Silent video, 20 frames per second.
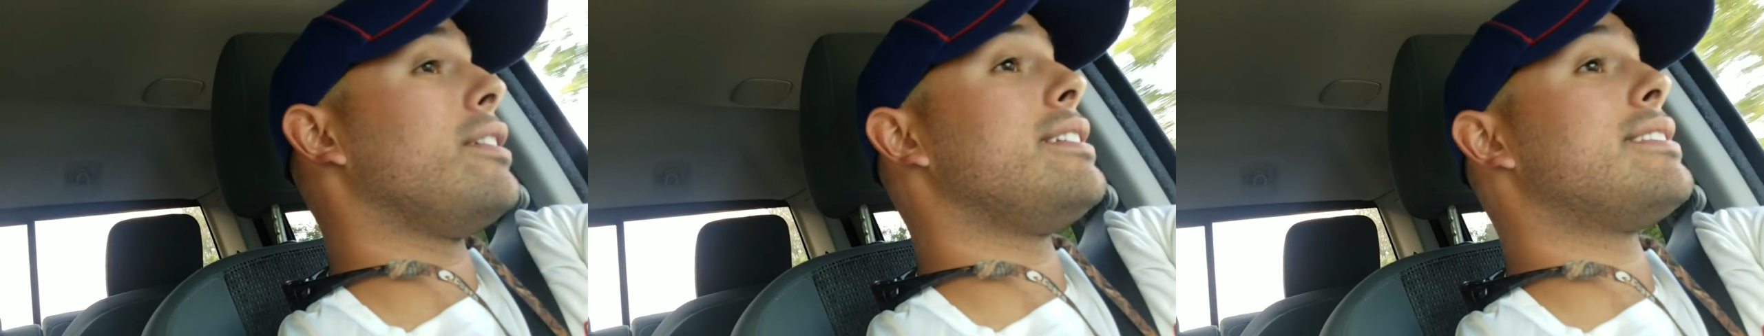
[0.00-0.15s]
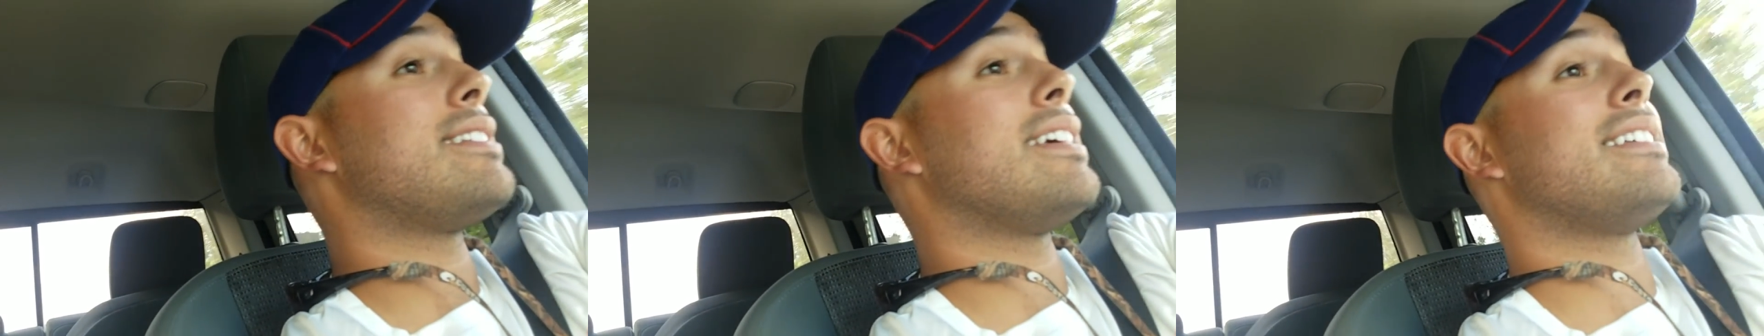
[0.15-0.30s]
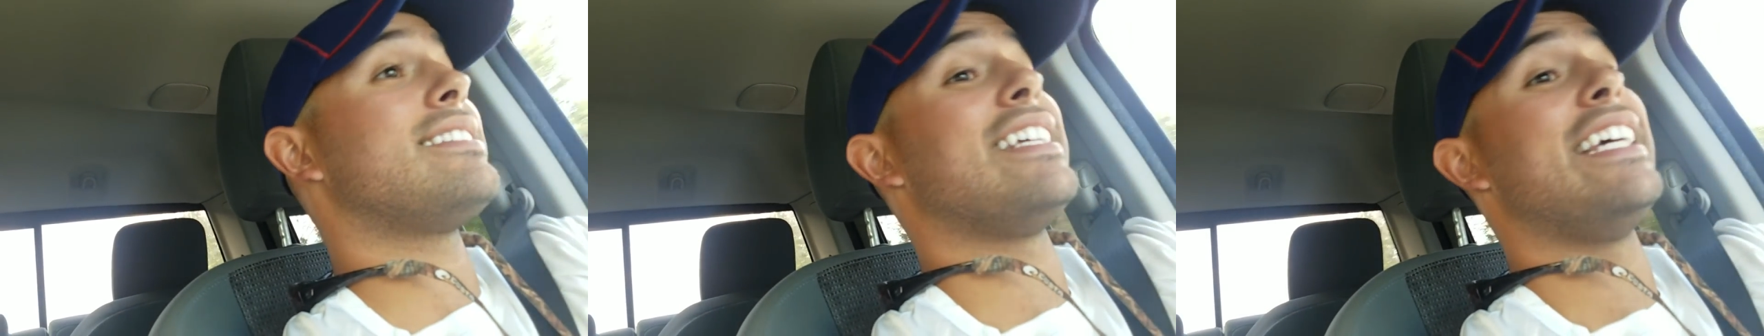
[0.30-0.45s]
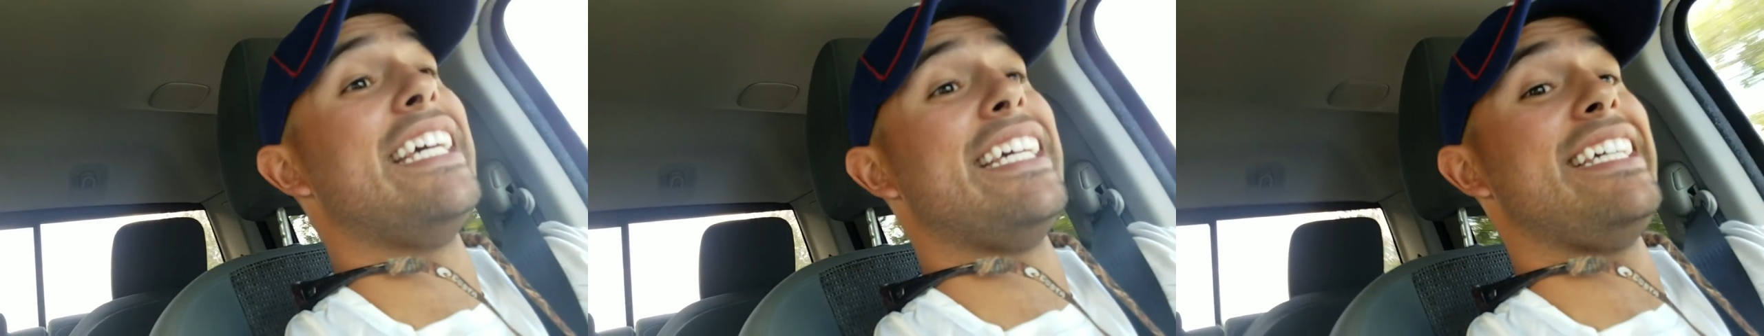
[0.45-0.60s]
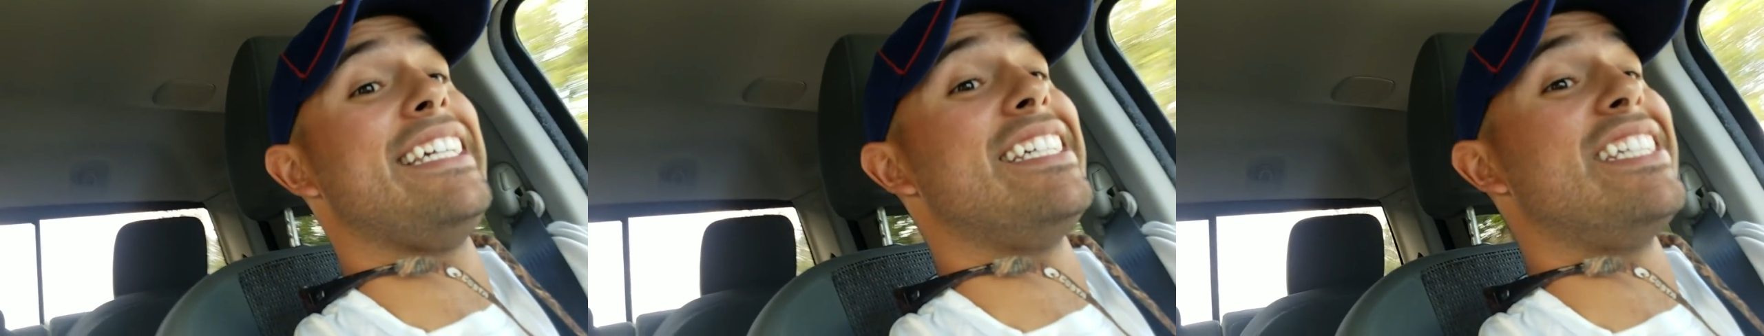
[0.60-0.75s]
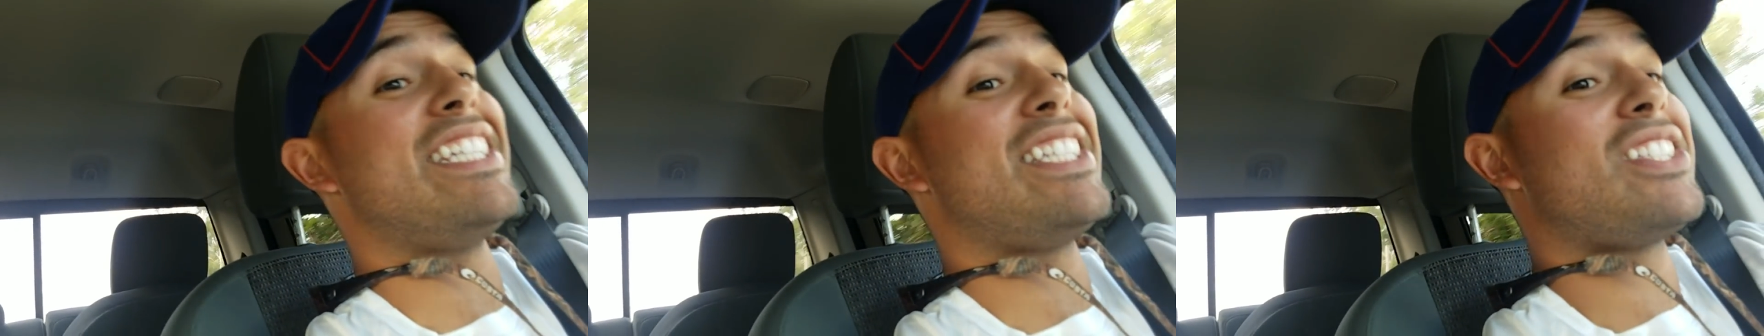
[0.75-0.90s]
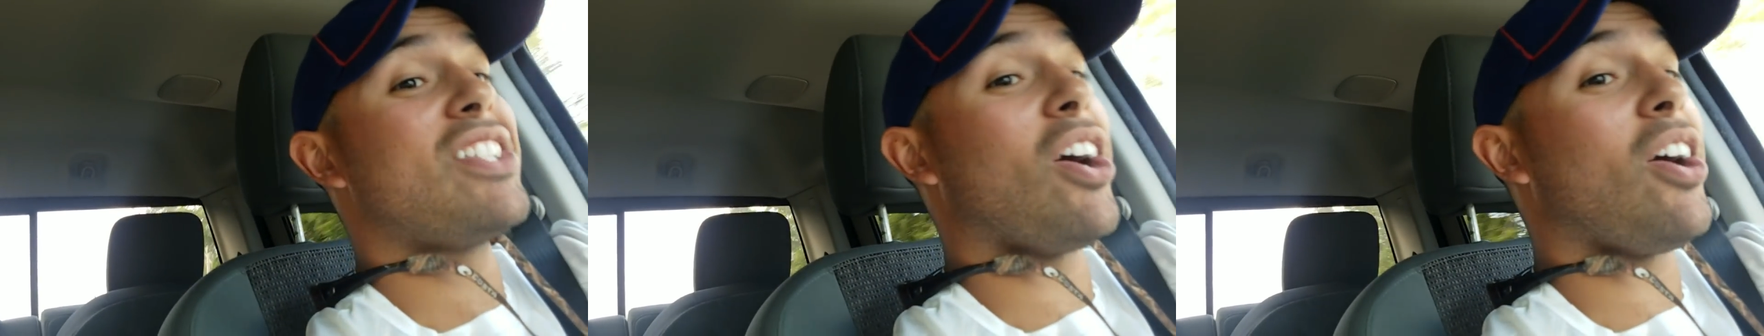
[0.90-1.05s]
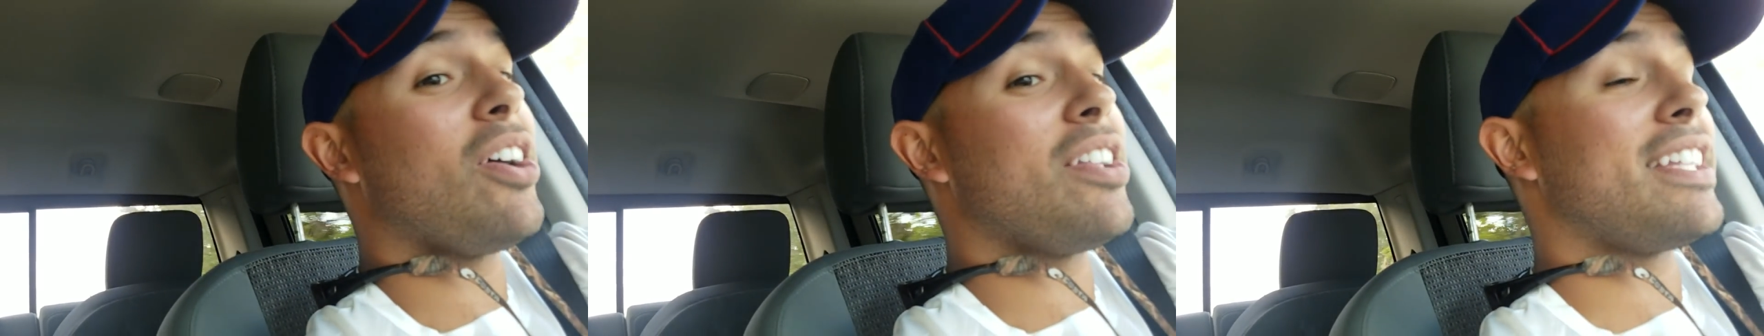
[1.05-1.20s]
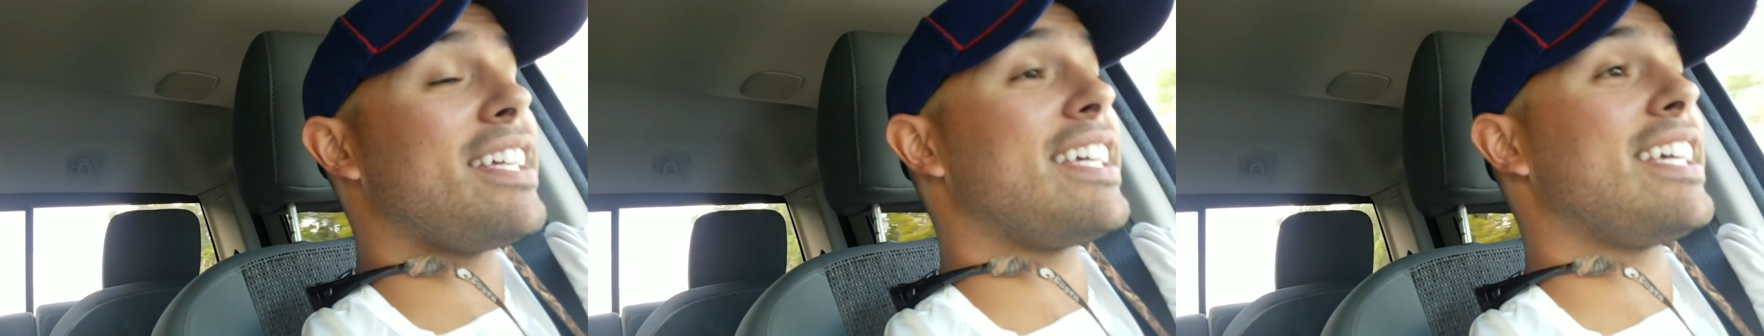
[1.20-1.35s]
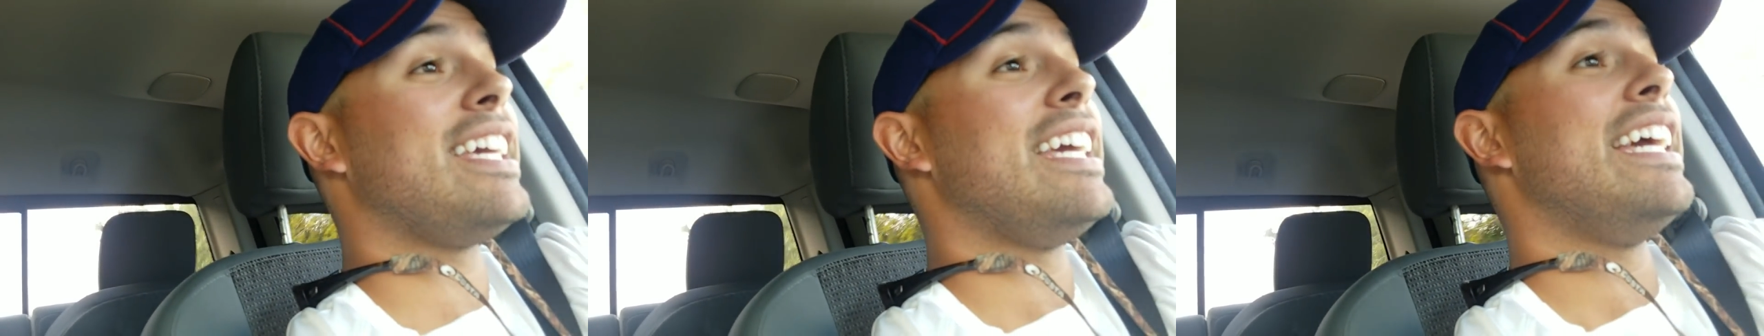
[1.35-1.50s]
He says he is
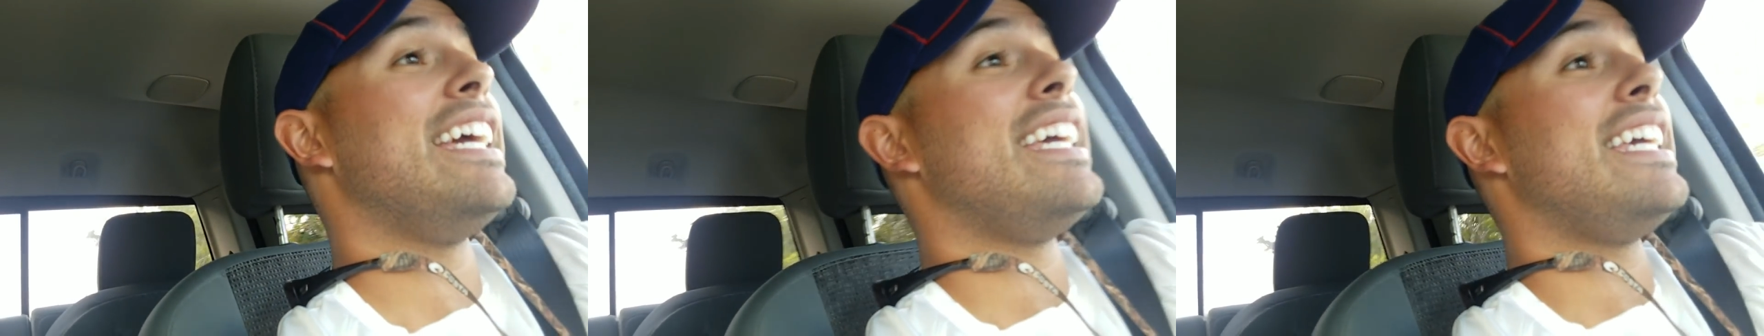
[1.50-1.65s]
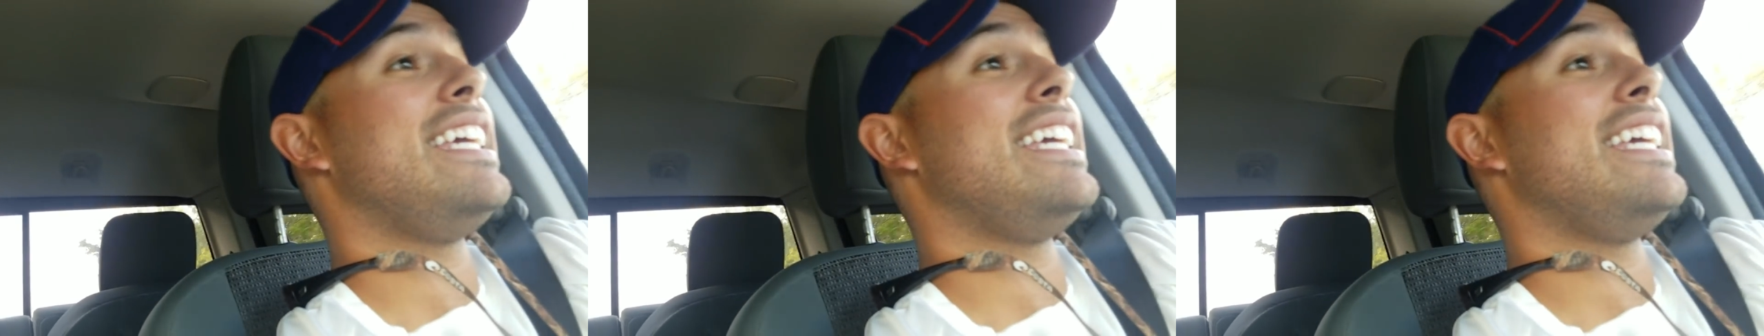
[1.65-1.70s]
stalling.